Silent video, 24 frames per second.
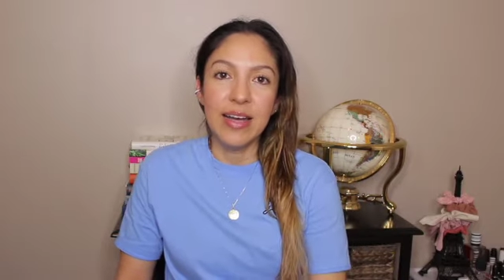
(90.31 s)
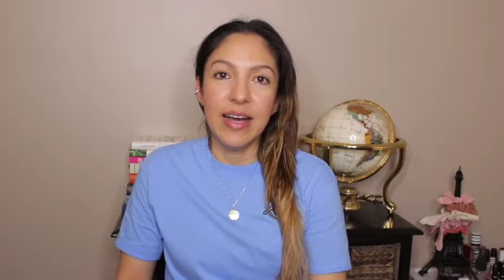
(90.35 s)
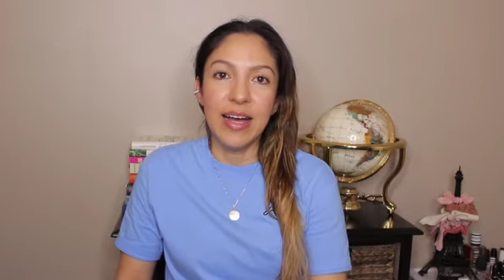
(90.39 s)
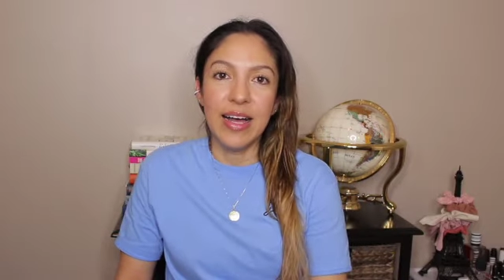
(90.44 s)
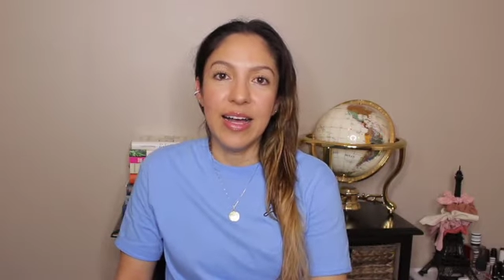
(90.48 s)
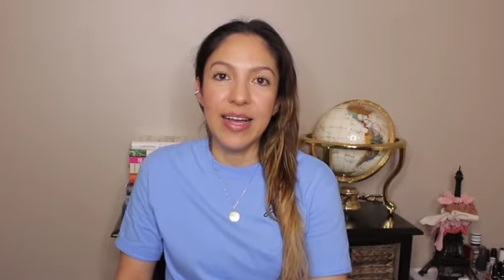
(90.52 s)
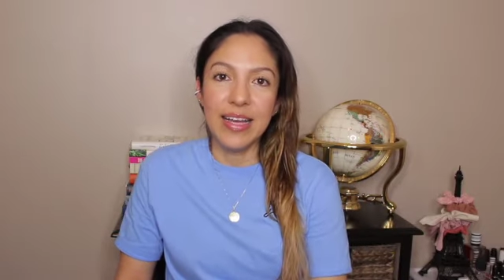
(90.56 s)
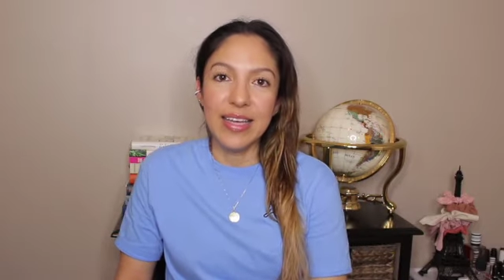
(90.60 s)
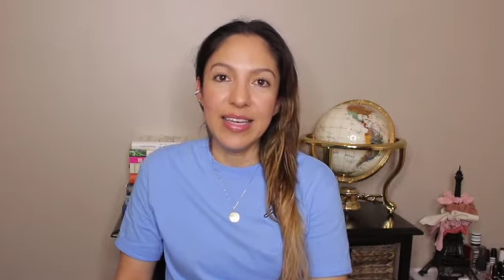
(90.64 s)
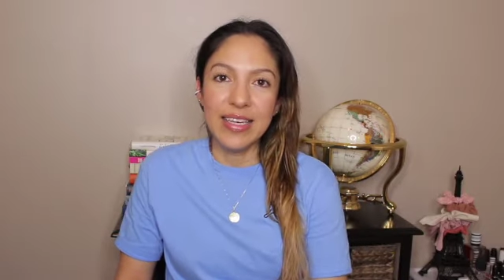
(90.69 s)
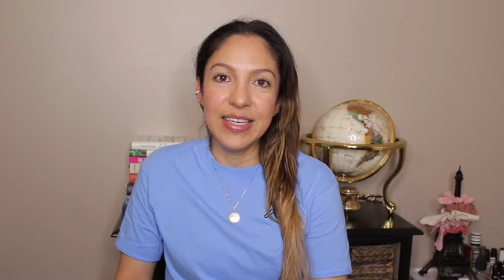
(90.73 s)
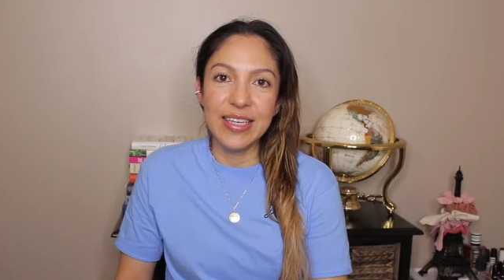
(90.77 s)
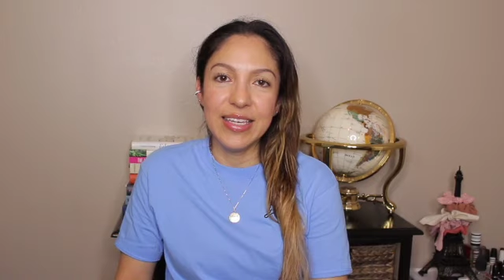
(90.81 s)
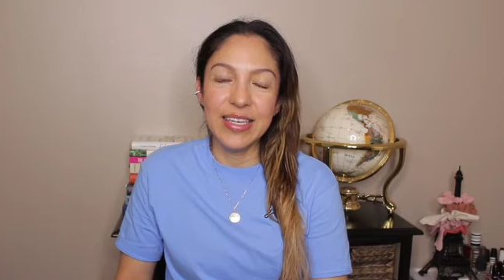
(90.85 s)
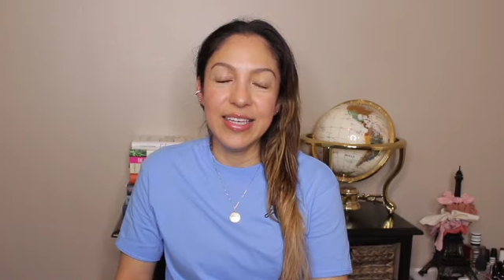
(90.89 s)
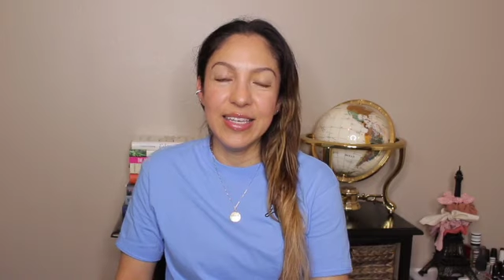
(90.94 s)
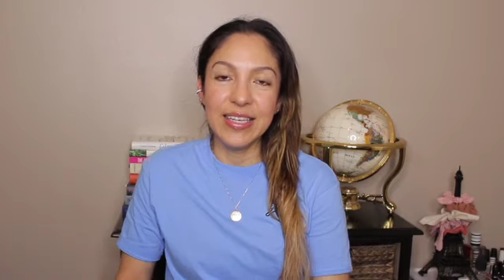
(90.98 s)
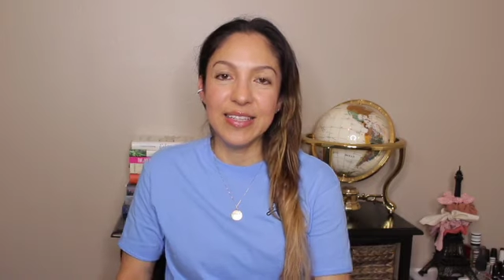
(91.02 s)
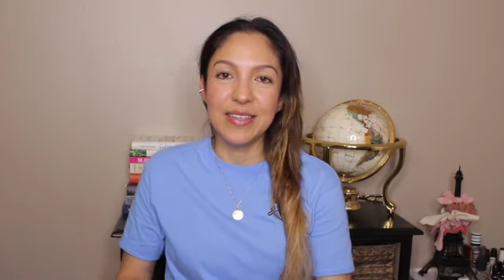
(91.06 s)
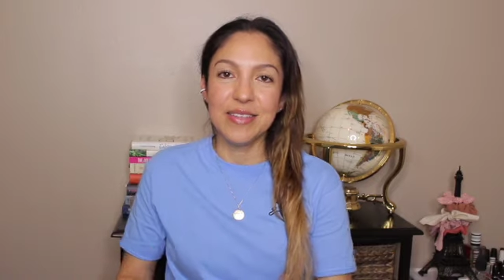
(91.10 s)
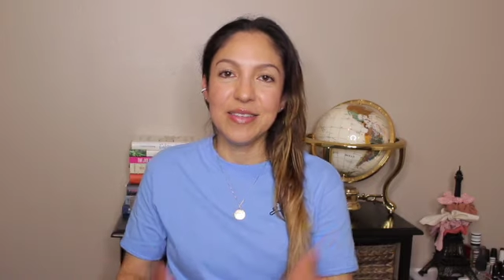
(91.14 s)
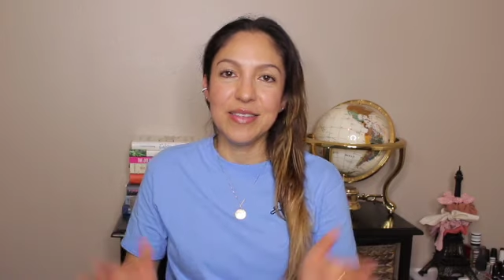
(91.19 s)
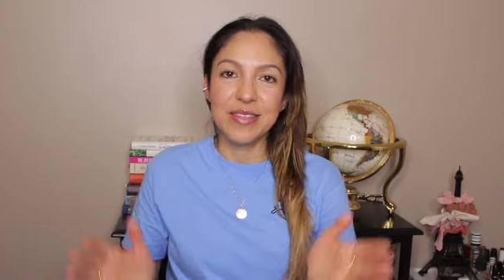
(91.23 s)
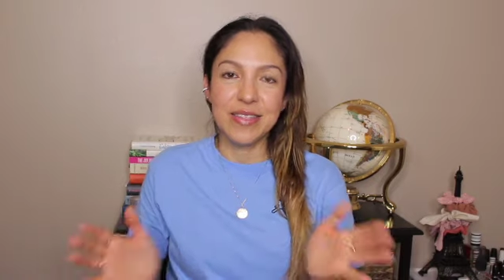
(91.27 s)

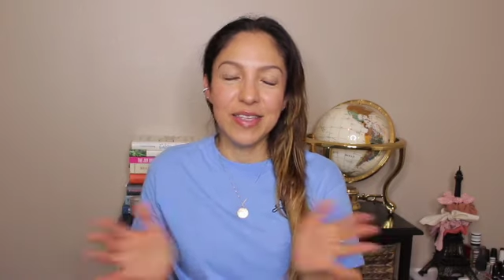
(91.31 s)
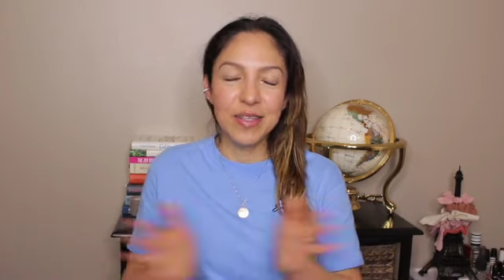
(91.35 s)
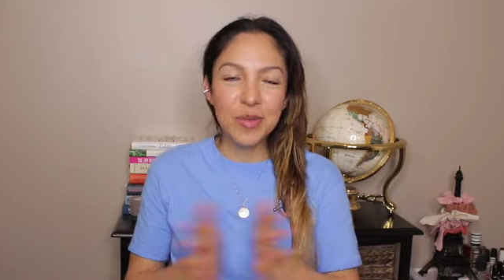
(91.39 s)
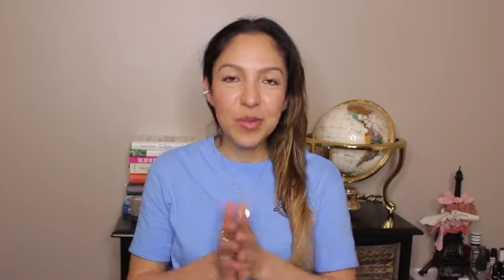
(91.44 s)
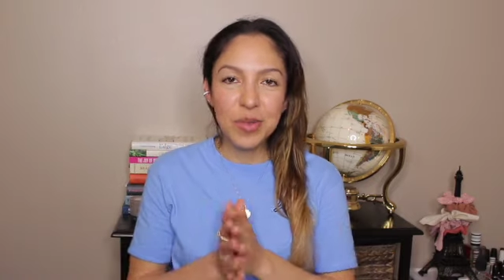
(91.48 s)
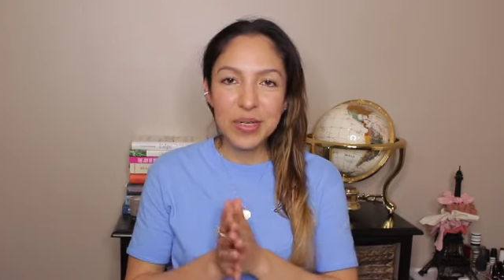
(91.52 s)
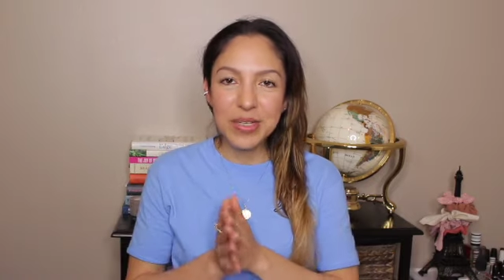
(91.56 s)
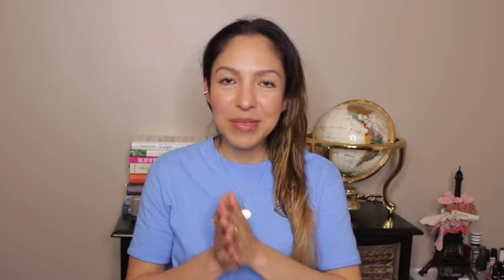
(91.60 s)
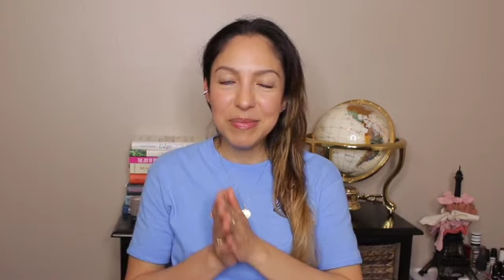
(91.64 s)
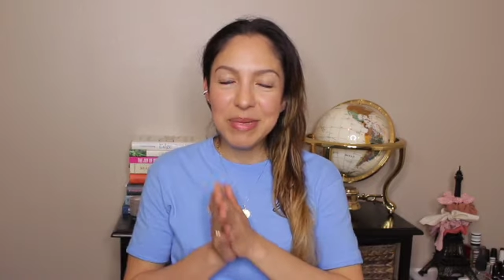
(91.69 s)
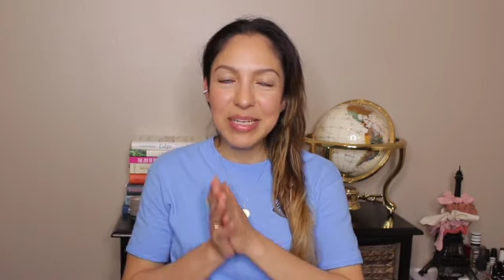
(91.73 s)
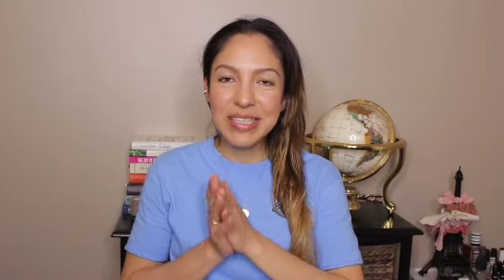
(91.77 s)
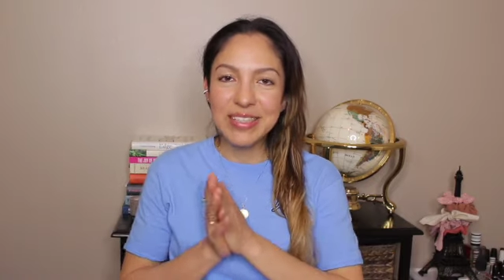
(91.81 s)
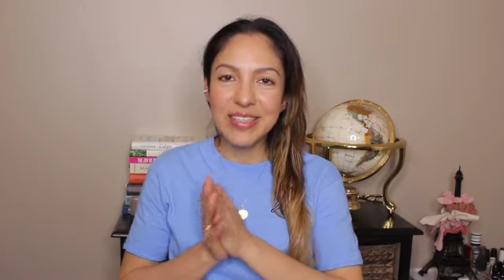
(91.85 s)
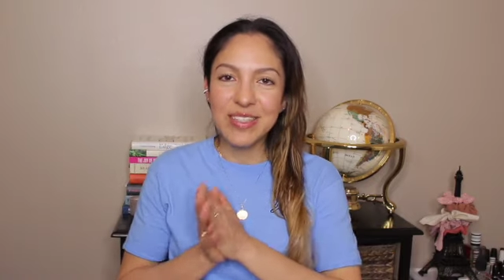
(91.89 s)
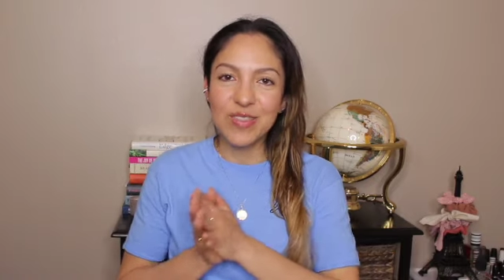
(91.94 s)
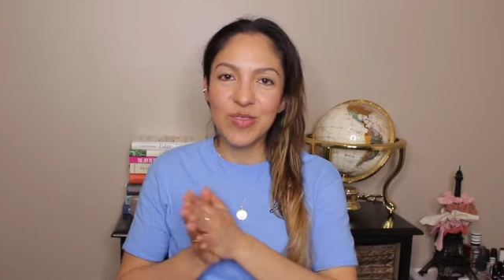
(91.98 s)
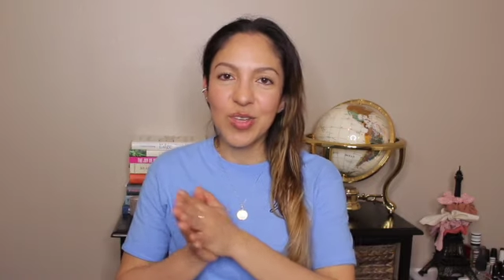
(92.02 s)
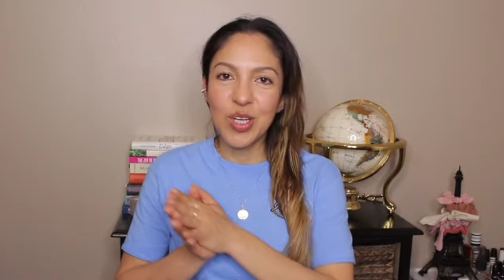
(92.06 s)
I still want to make this